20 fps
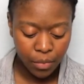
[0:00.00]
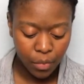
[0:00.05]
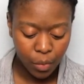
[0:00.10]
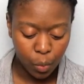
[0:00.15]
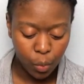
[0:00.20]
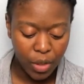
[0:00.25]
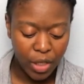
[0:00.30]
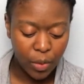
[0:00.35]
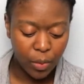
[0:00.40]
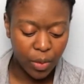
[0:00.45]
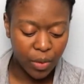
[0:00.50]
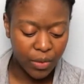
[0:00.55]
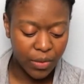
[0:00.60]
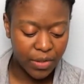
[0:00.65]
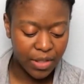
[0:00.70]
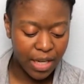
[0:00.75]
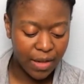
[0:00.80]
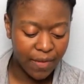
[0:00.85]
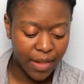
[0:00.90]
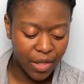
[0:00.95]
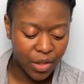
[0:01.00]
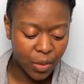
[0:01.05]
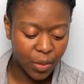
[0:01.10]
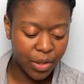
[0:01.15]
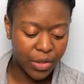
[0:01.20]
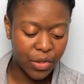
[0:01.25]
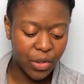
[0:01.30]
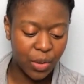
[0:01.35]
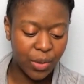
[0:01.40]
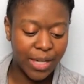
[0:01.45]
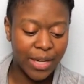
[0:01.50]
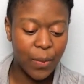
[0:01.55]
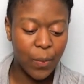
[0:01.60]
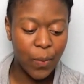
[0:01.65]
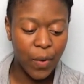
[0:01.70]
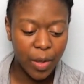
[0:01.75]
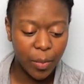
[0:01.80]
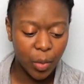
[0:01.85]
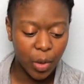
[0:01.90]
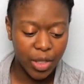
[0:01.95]
we will save that to our story
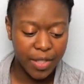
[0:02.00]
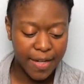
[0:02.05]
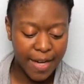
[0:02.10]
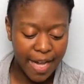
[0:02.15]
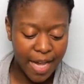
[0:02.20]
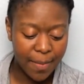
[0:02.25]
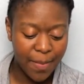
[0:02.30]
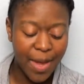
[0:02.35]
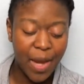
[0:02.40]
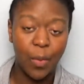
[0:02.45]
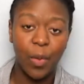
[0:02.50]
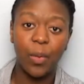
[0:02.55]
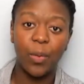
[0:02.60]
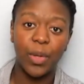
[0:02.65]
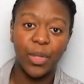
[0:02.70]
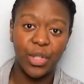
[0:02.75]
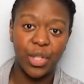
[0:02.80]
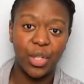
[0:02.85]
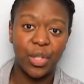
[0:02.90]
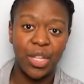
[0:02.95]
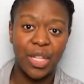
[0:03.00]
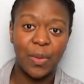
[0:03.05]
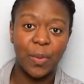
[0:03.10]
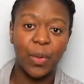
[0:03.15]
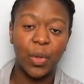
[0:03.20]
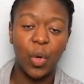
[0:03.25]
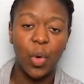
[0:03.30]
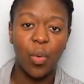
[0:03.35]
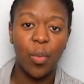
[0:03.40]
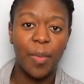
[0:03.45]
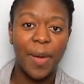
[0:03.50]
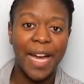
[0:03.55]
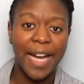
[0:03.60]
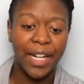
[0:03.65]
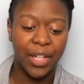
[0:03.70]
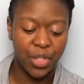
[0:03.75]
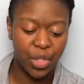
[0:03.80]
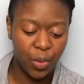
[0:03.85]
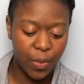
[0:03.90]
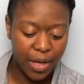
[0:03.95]
one more time, and what we'll do is we'll go
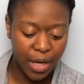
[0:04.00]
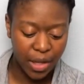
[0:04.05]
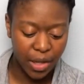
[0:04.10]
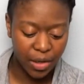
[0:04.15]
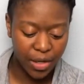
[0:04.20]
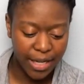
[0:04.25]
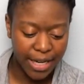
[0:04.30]
back to another